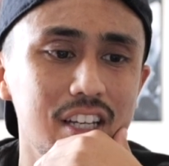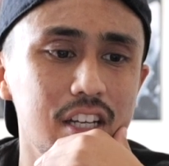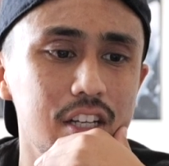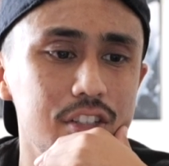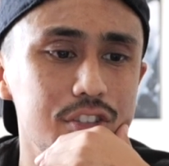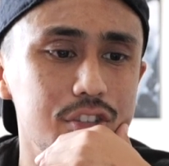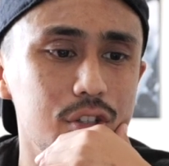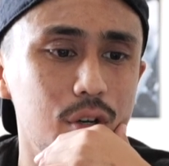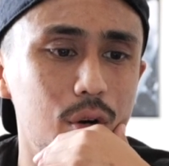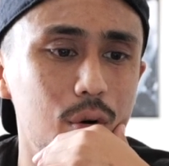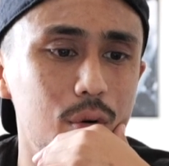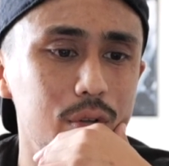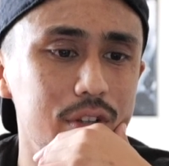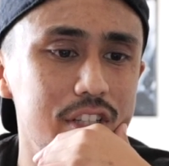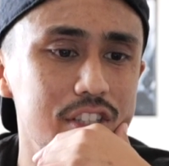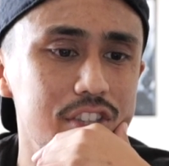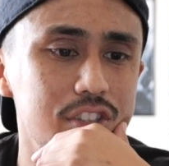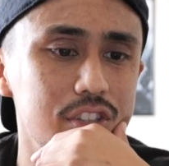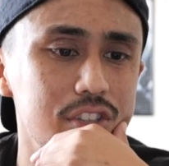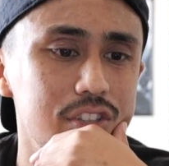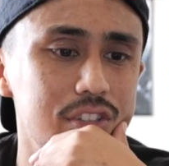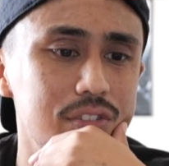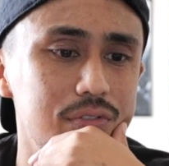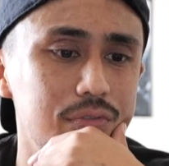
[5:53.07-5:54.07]
So this
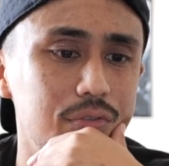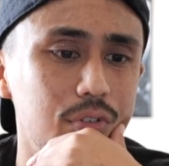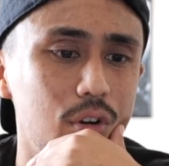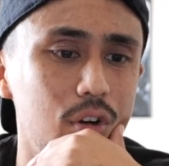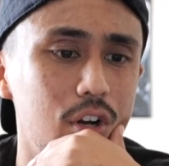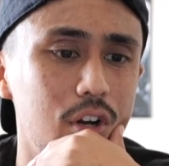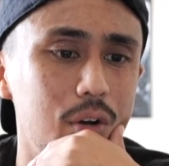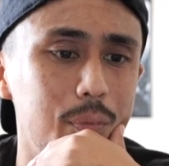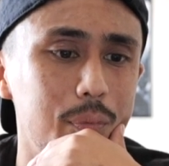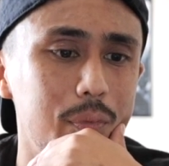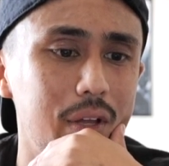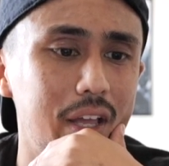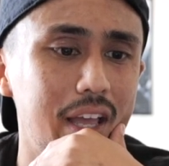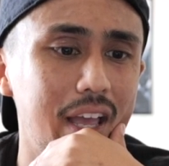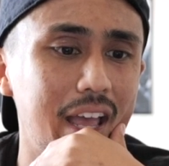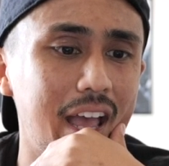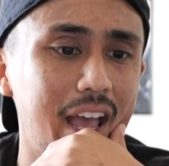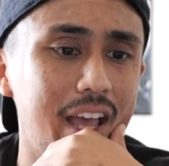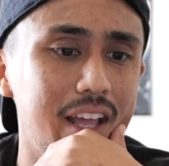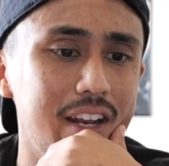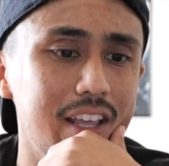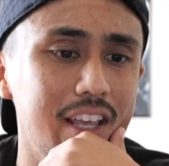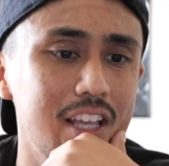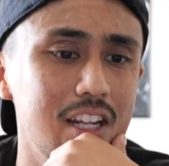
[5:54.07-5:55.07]
is from
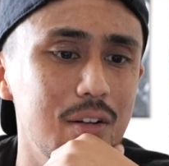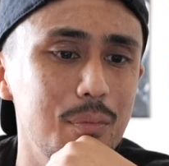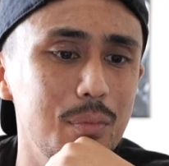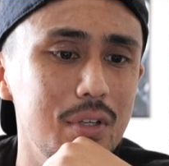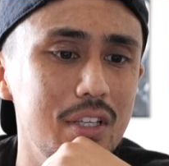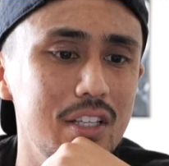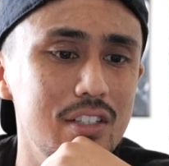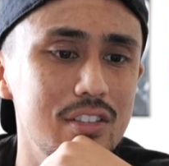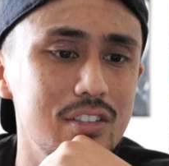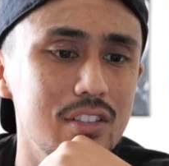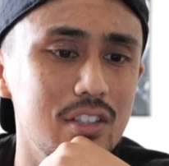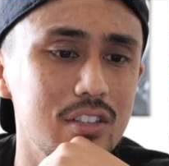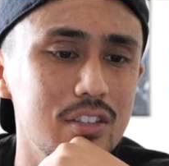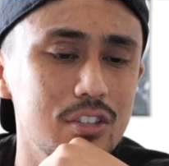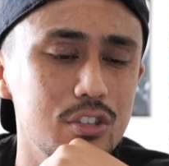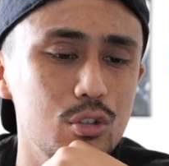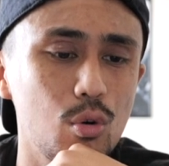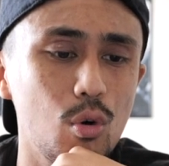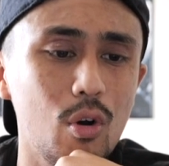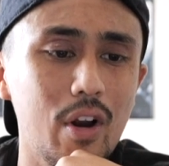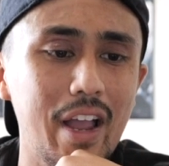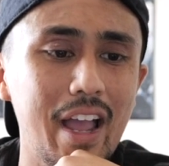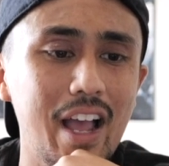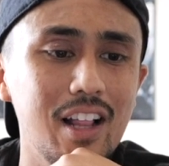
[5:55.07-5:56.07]

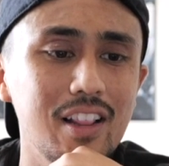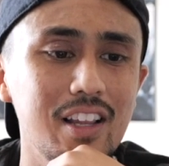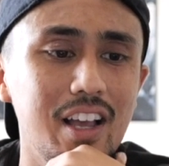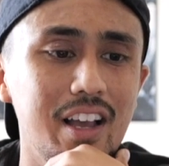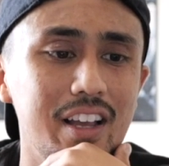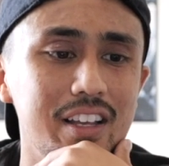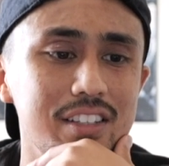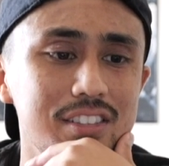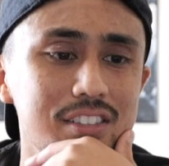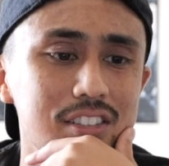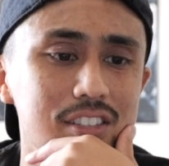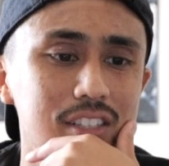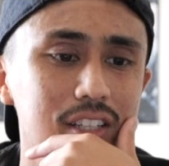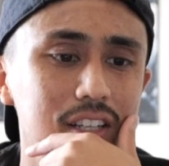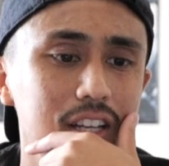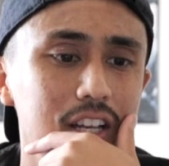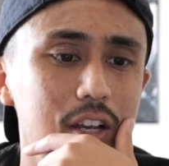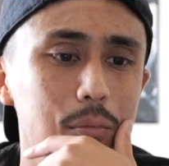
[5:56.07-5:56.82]
@enemies_allies.